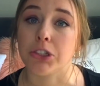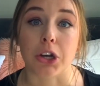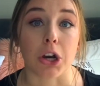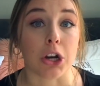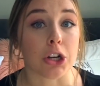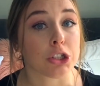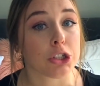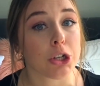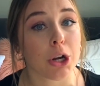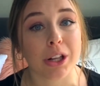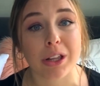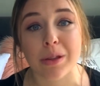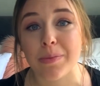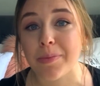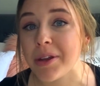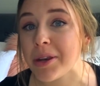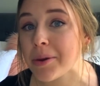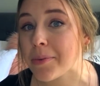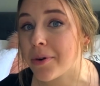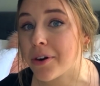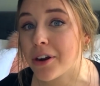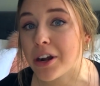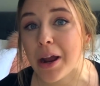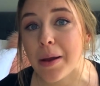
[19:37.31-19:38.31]
Dark chocolate
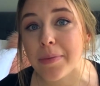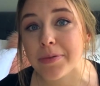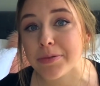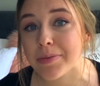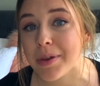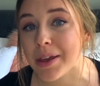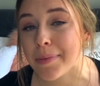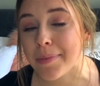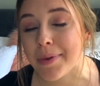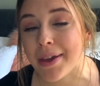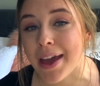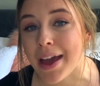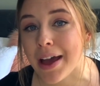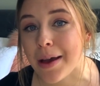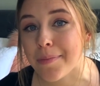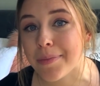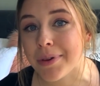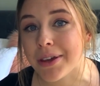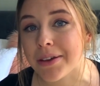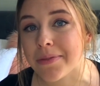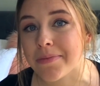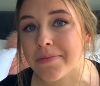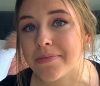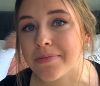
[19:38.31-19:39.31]
peanut butter cups make me
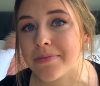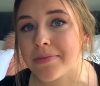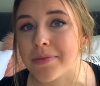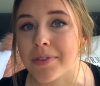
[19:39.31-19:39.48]
happy,